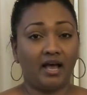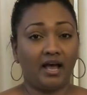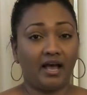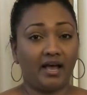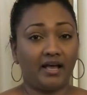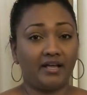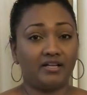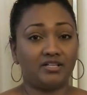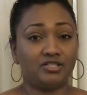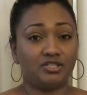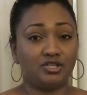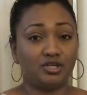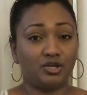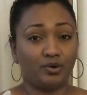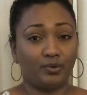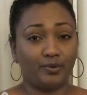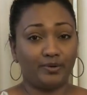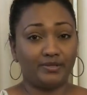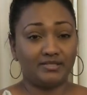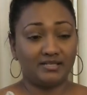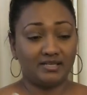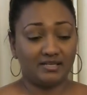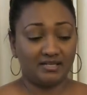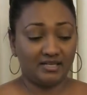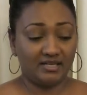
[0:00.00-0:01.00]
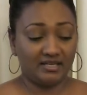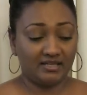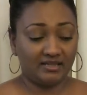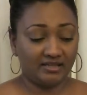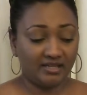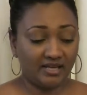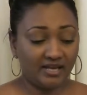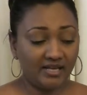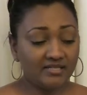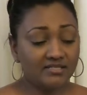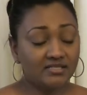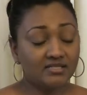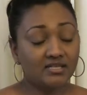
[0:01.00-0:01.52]
and you're going to need
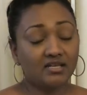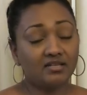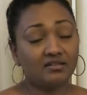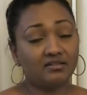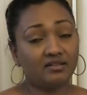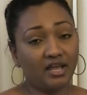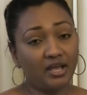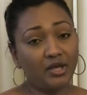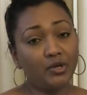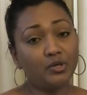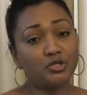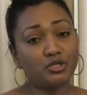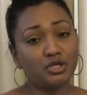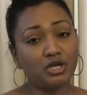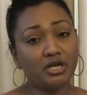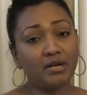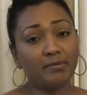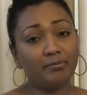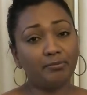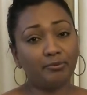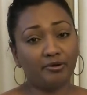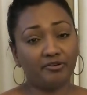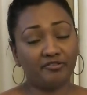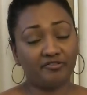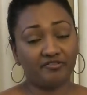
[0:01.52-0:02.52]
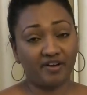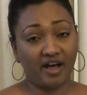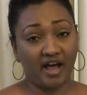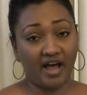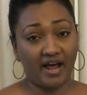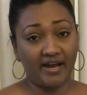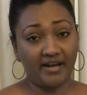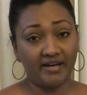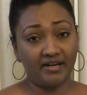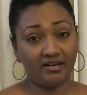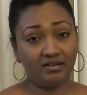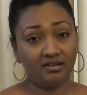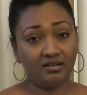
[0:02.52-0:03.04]
this. They usually
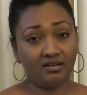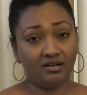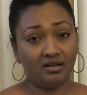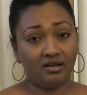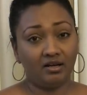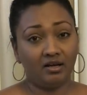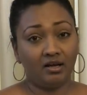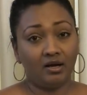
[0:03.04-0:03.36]
provide